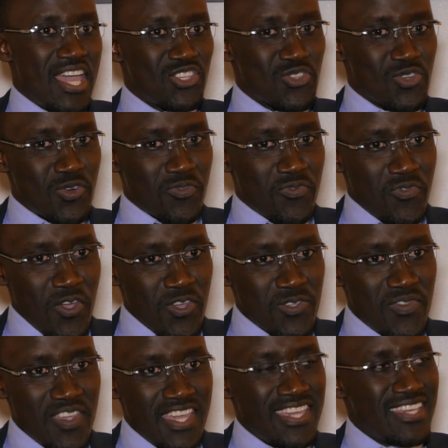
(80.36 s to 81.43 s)
So
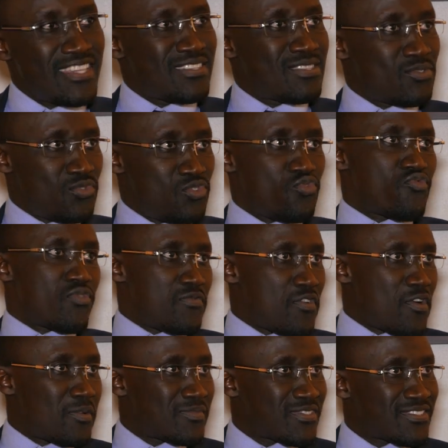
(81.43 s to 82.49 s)
first thing is to do
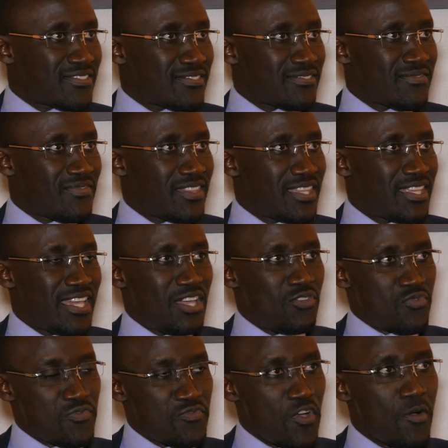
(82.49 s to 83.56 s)
reforms.
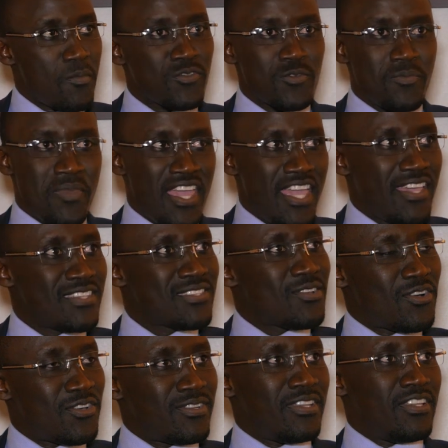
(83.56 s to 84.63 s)
Reforms
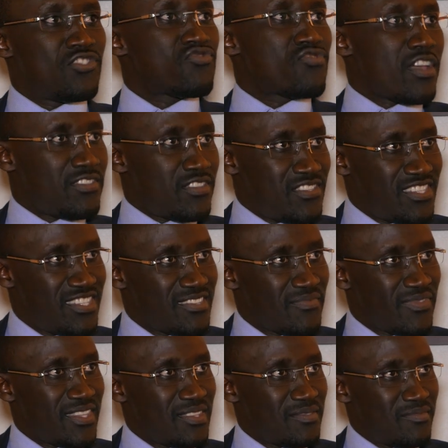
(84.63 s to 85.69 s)
based on a strategy,
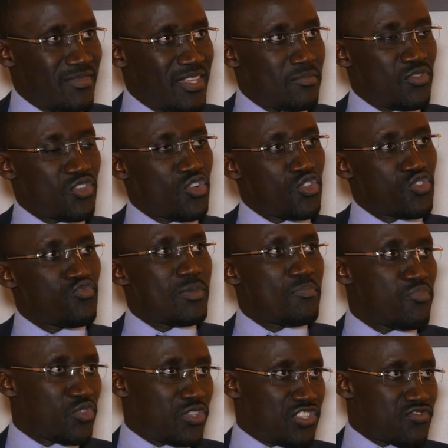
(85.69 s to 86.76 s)
because we
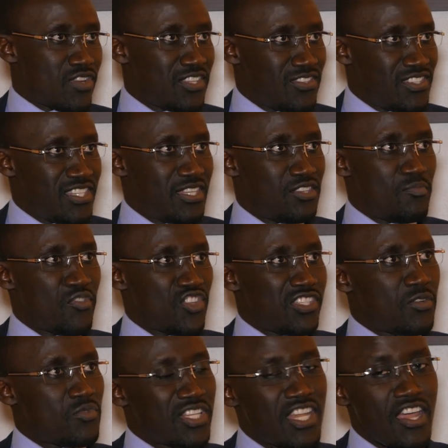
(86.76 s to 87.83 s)
put a strategy. The
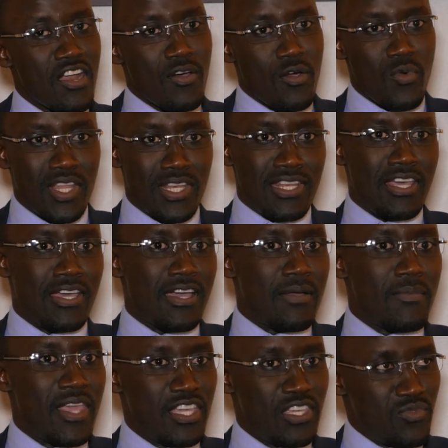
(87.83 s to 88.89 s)
President Ouattara, when
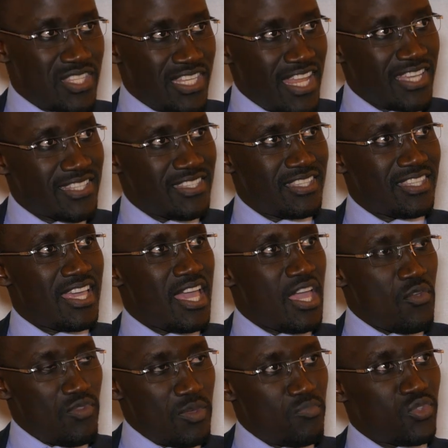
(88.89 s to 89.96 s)
he was elected,
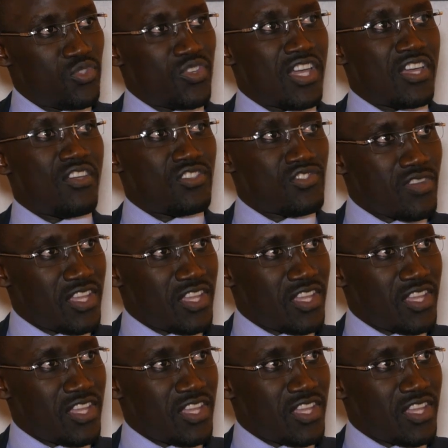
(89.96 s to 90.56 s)
we put together a